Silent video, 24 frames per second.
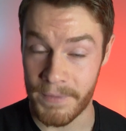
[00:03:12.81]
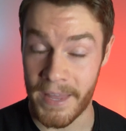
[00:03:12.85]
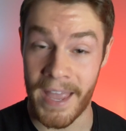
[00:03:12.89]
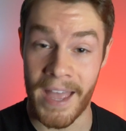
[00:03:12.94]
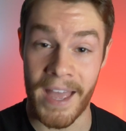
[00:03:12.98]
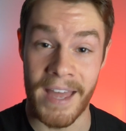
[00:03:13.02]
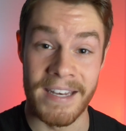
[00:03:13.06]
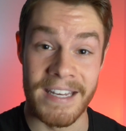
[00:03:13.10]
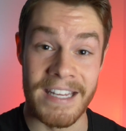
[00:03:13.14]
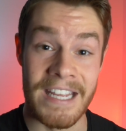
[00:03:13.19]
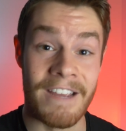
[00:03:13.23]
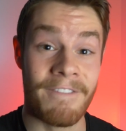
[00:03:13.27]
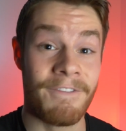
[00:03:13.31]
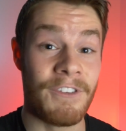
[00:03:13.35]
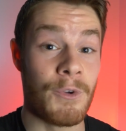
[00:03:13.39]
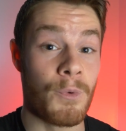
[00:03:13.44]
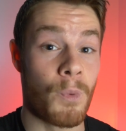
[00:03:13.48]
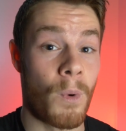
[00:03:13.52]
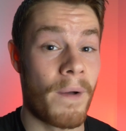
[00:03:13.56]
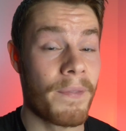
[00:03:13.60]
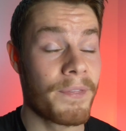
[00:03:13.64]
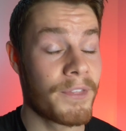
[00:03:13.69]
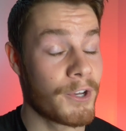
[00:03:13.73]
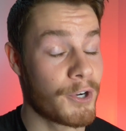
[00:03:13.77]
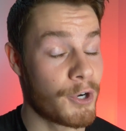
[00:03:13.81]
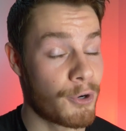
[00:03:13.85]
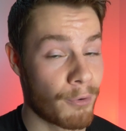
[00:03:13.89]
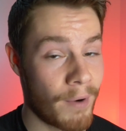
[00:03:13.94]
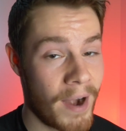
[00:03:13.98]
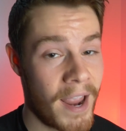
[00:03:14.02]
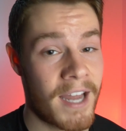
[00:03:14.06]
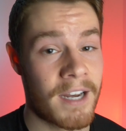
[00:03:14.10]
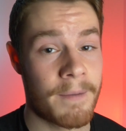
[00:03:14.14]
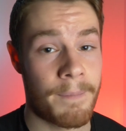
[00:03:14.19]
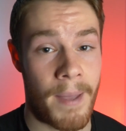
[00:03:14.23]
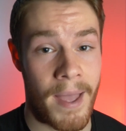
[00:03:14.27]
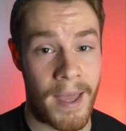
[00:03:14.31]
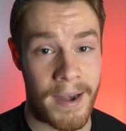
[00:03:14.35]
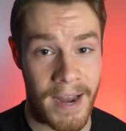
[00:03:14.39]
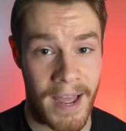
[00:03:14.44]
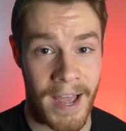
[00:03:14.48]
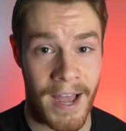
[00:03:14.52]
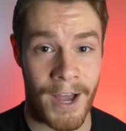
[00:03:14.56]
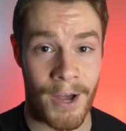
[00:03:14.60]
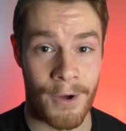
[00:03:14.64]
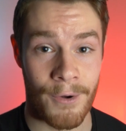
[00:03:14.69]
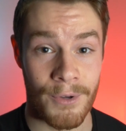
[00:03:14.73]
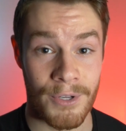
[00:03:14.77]
And if you want the grand
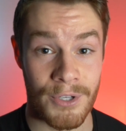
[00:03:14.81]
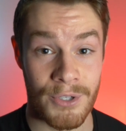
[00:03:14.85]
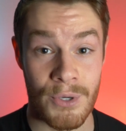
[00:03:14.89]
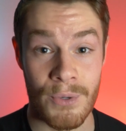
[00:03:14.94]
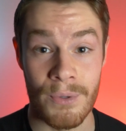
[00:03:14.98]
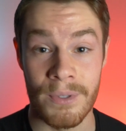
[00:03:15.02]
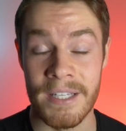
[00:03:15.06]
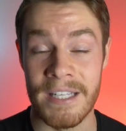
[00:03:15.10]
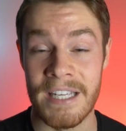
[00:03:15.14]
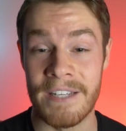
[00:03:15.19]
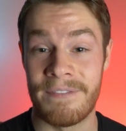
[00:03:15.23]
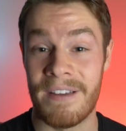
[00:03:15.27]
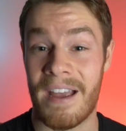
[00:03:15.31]
penthouse to live